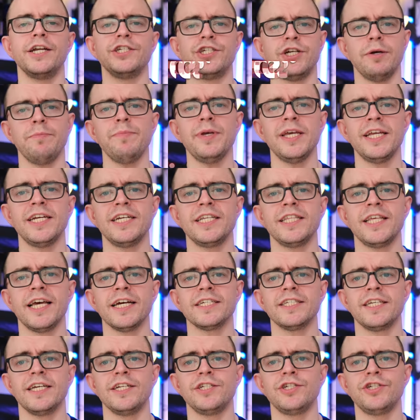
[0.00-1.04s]
And jumping into the
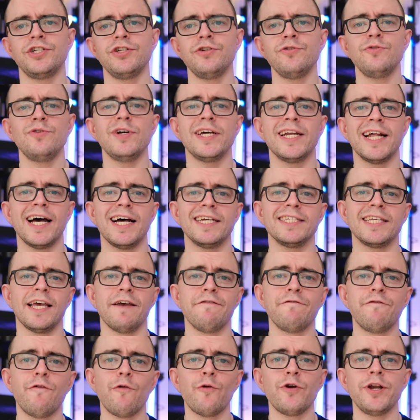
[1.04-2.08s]
XH2, it has a
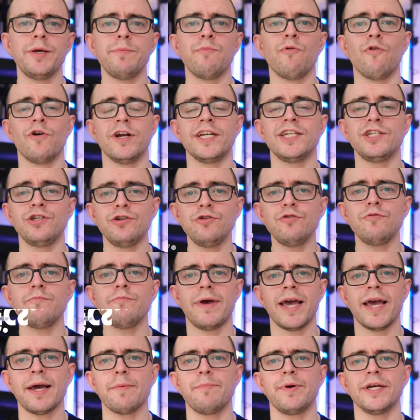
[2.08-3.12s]
40.2
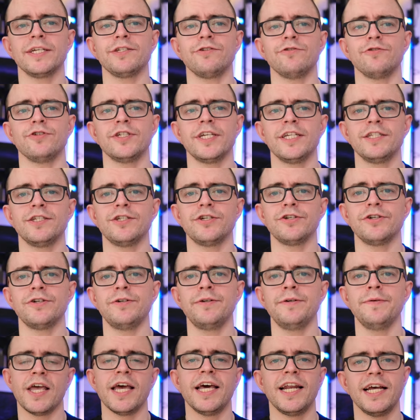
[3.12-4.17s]
megapixel sensor,
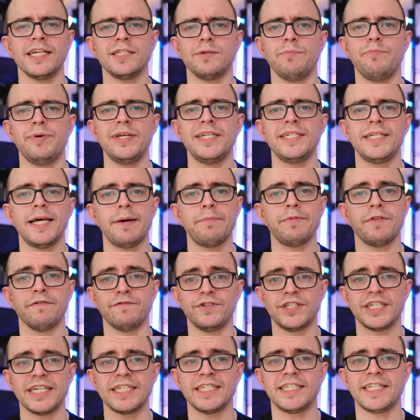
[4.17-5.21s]
it has a bit depth of
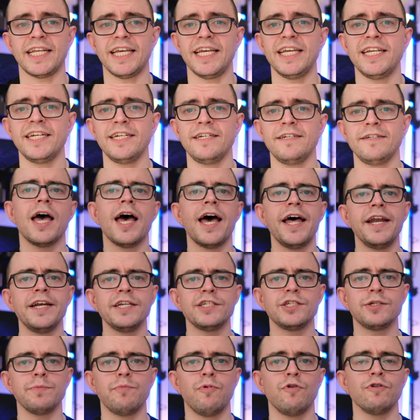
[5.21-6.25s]
16, and it
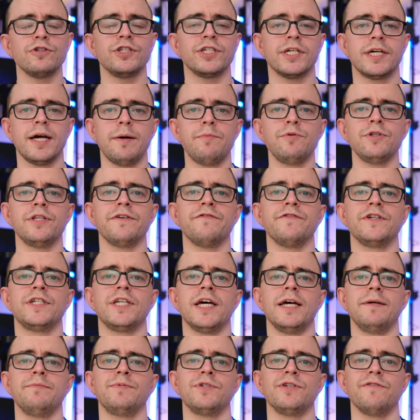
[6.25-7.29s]
supports a couple different
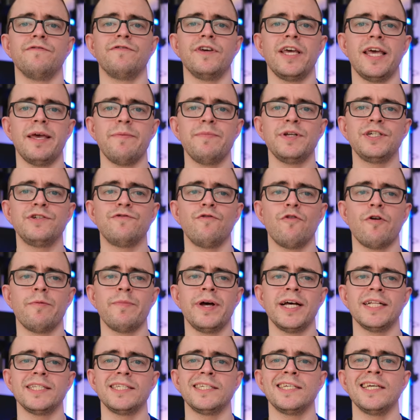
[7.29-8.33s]
types of image
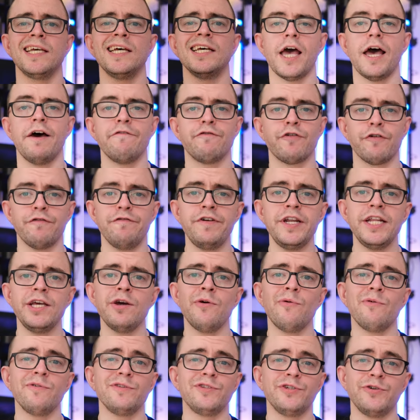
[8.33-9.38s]
formats. And for video,
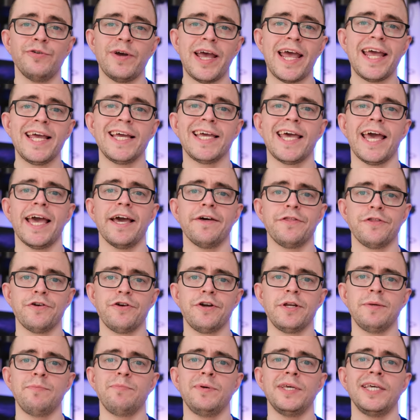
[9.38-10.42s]
it will do 8K at
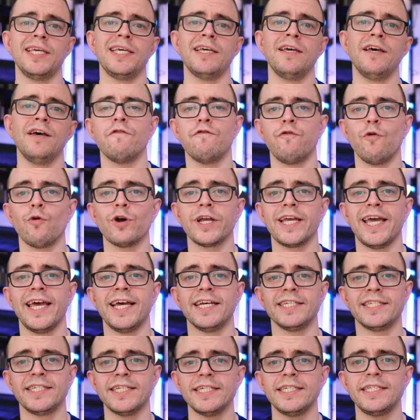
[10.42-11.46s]
30p, 4K
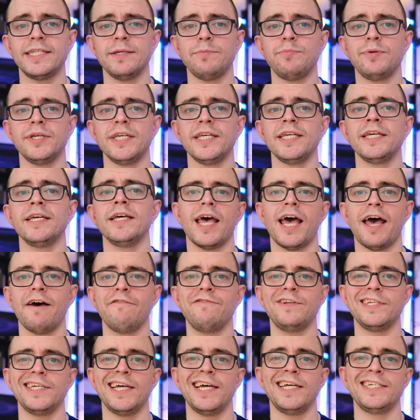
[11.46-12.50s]
at 60p,
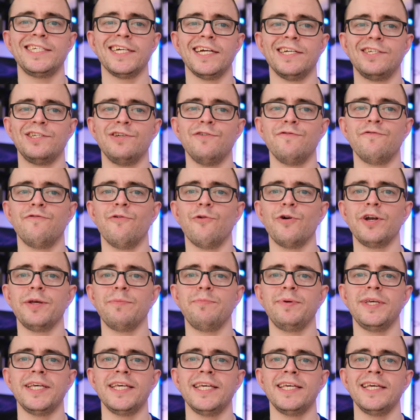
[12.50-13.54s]
FDH at
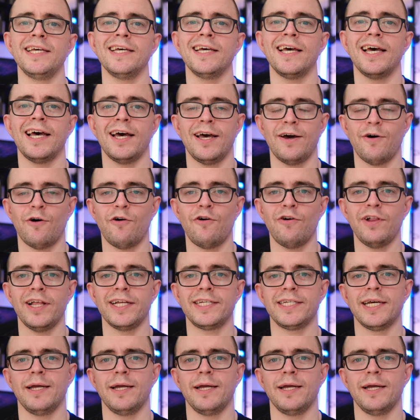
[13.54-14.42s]
240p, all at